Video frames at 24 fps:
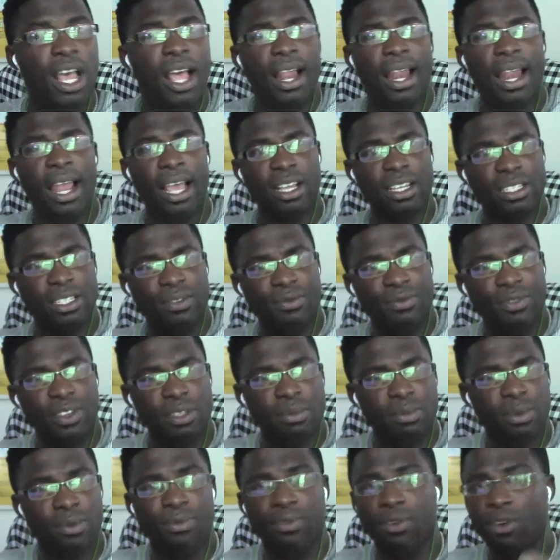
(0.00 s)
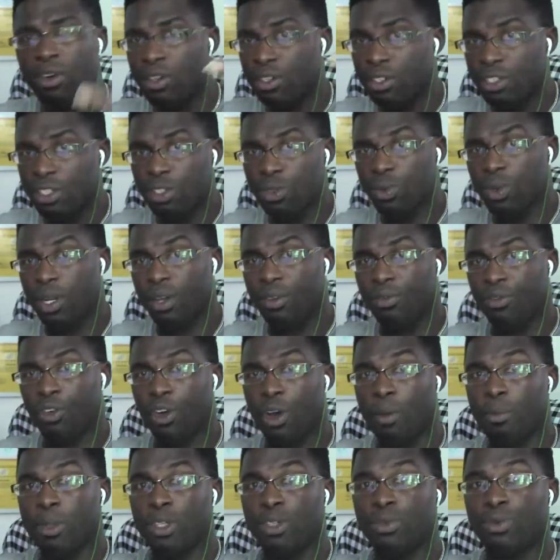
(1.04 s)
Like us on Facebook, follow us on Twitter if you
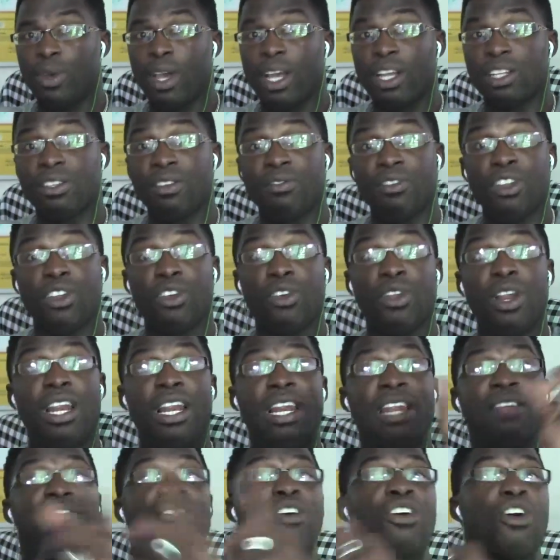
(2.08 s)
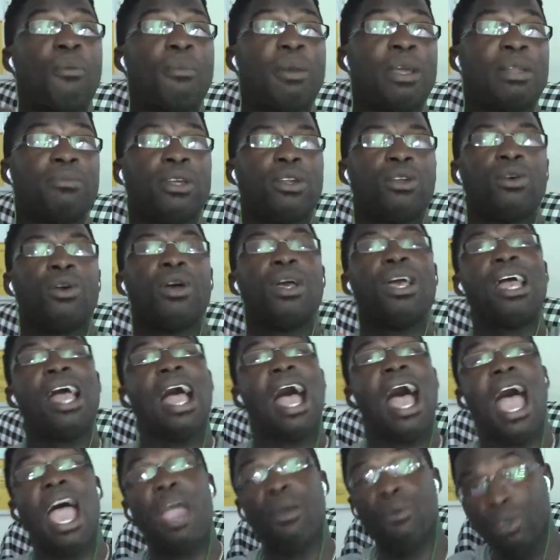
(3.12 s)
want me to react to a video. Leave a comment below.
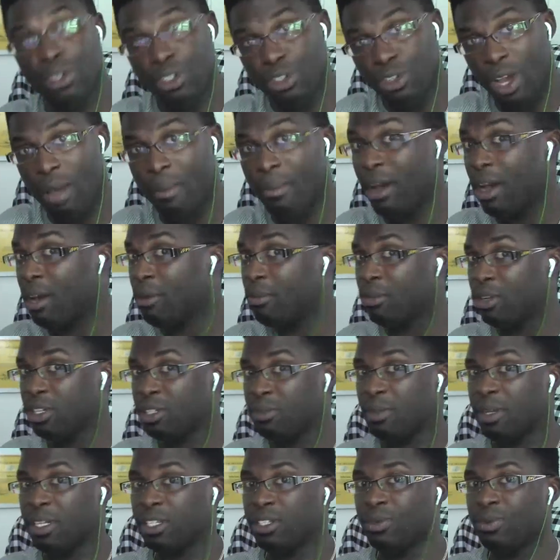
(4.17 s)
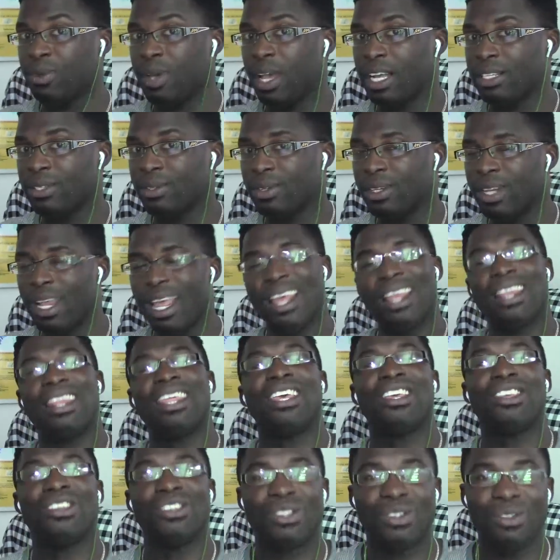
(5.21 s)
I will try my utmost best to react to it.
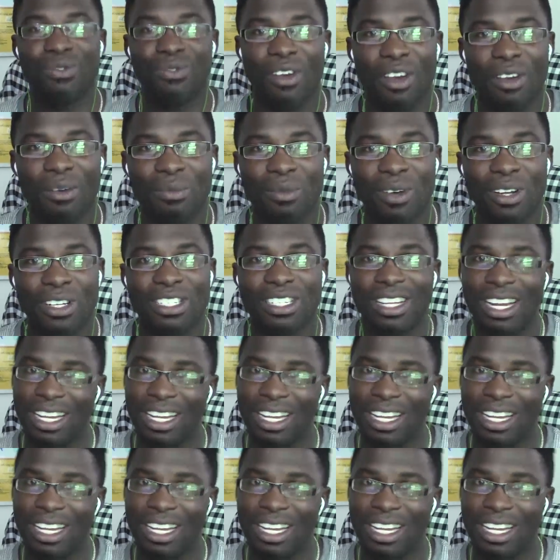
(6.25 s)
Thank you so very much.